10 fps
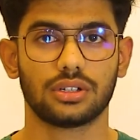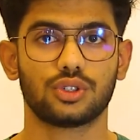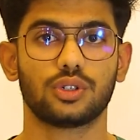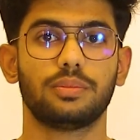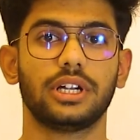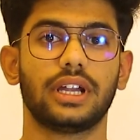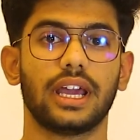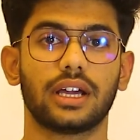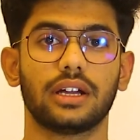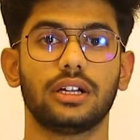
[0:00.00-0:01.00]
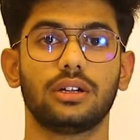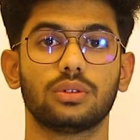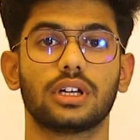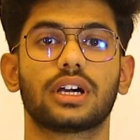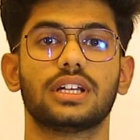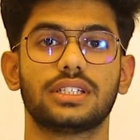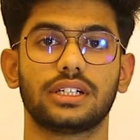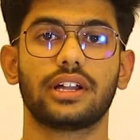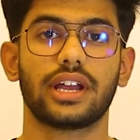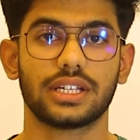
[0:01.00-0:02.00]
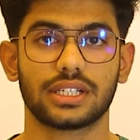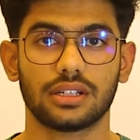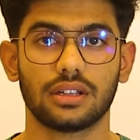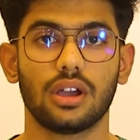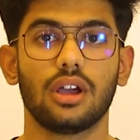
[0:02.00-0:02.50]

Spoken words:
should be taken into the consideration